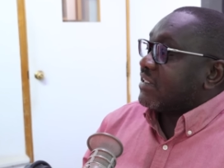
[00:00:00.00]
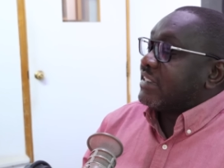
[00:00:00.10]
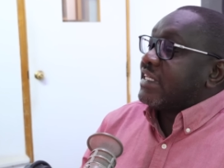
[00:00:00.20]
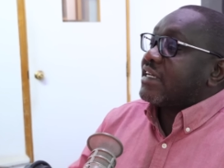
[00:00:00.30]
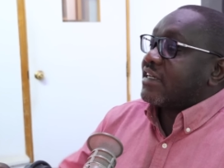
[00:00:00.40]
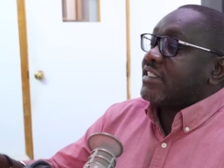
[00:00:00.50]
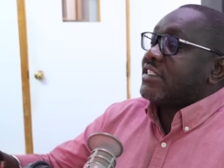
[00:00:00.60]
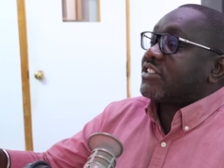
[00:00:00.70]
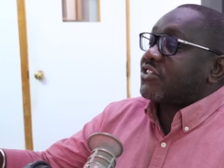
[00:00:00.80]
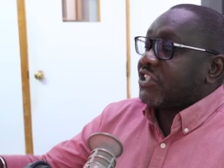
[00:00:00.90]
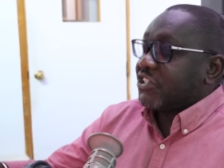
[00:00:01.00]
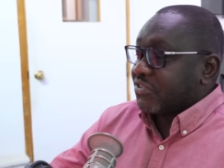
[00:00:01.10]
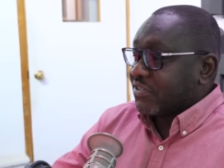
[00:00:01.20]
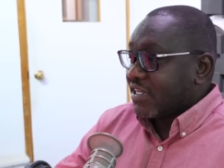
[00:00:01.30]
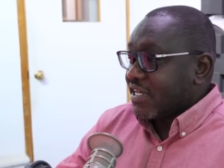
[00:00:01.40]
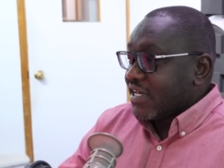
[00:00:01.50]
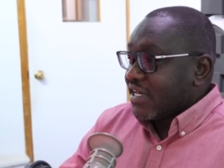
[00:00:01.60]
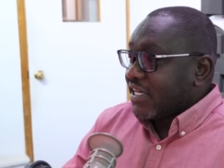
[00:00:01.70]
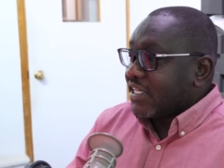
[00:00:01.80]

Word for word: deregistration yeah.